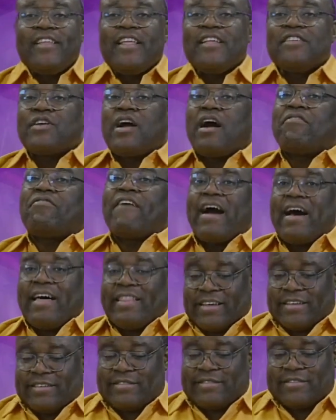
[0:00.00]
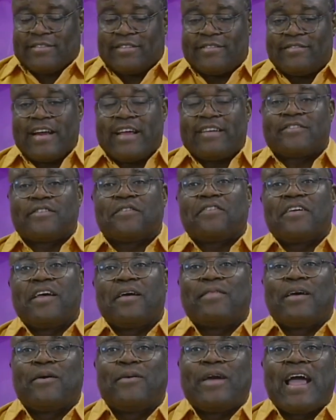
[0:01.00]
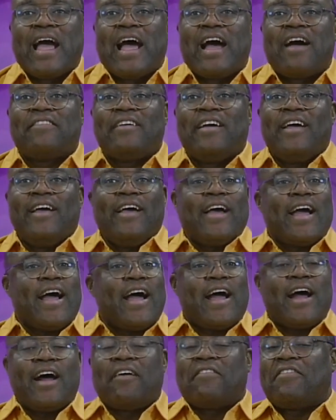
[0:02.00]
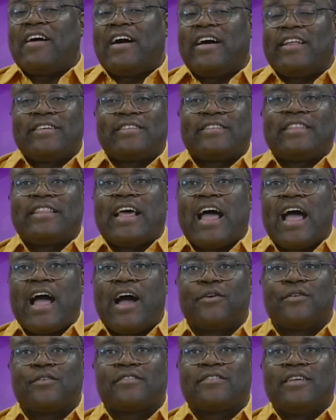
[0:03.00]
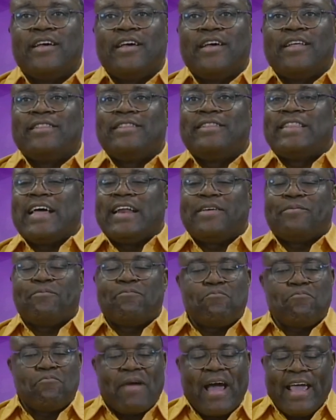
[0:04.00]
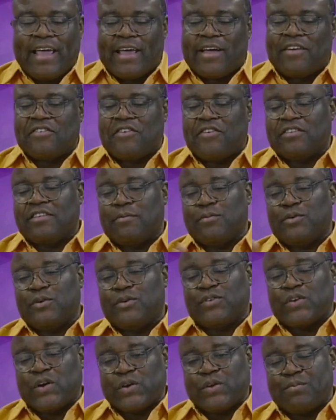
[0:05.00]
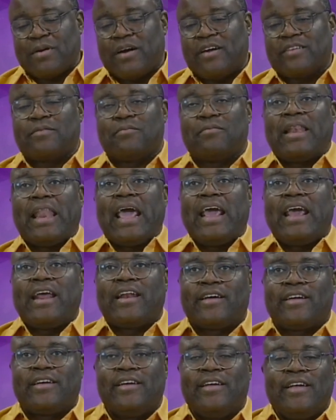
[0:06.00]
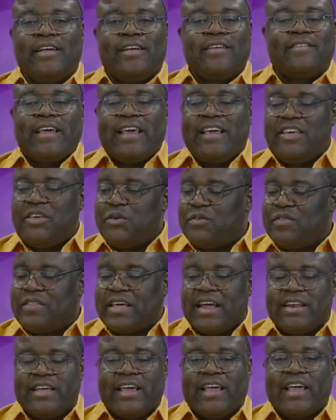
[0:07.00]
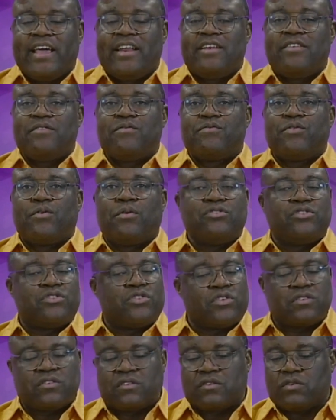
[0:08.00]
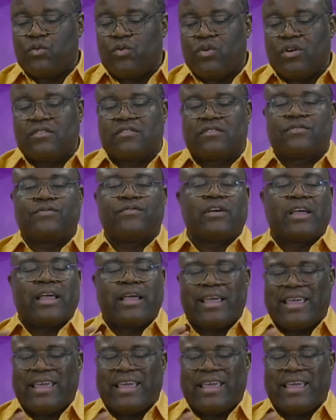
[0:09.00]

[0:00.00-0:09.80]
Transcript: to our fathers, the rest of them that we have, our fathers in the house, Daddy Mike, of course, I'm going to talk about him later. Thank you, Daddy, again, for just what's for